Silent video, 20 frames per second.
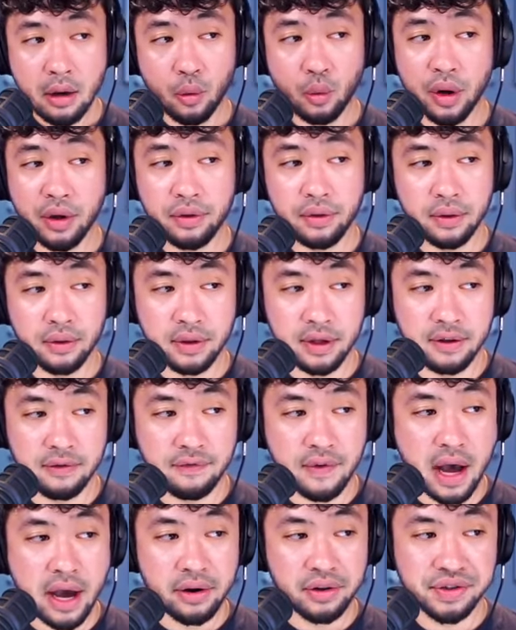with the
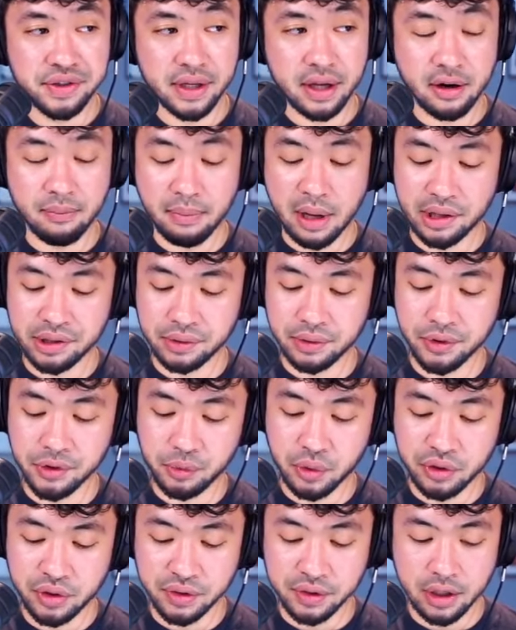final set of
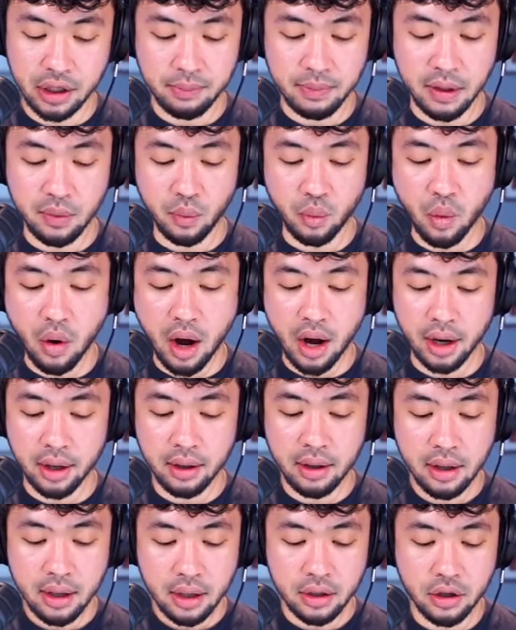muscles, which is going to be
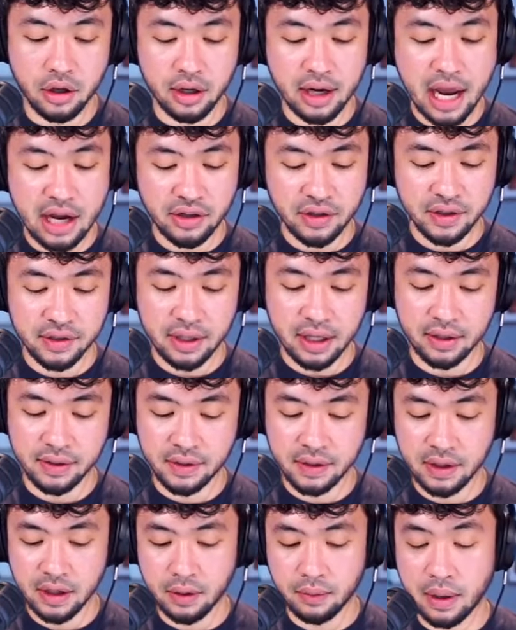one. You can actually
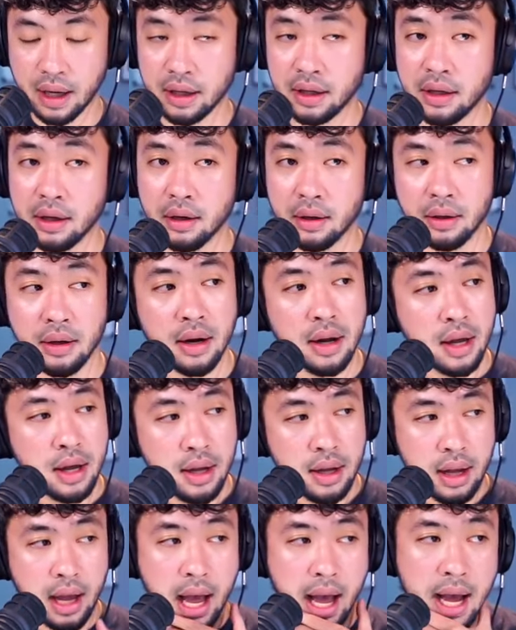see it right here.
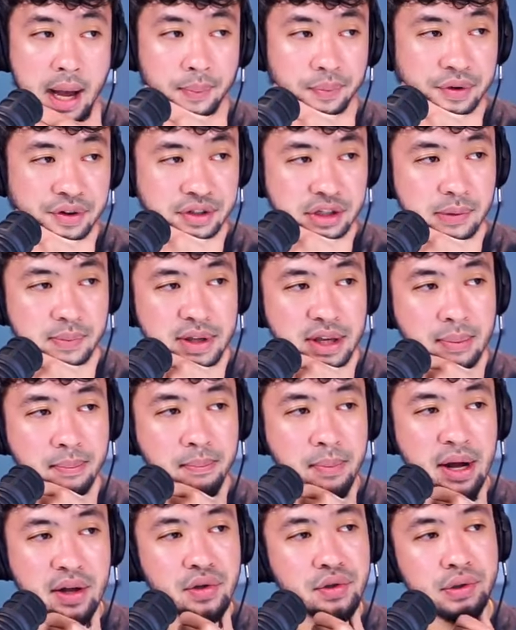There's going to be a
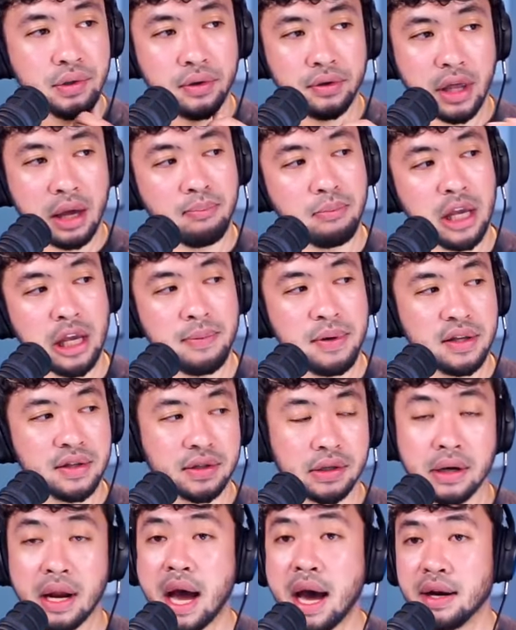muscle that maybe
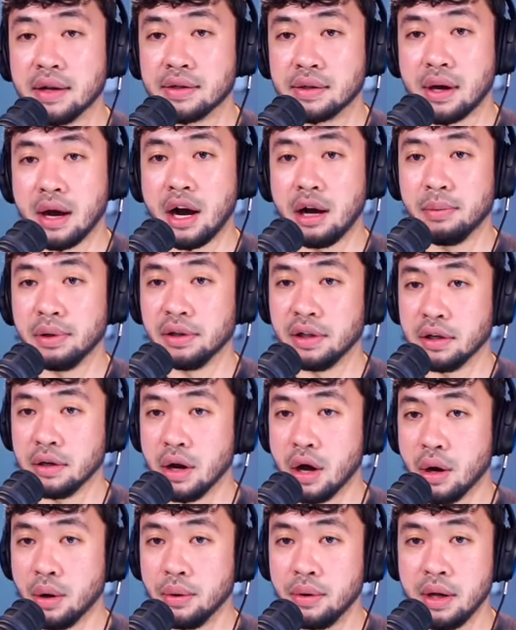is not as commonly
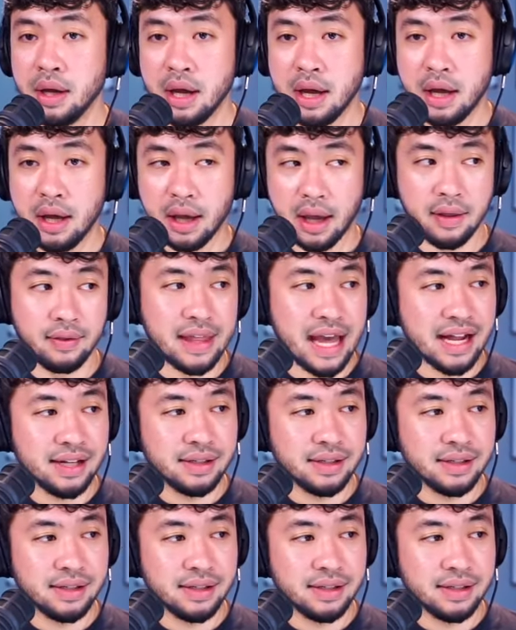known, and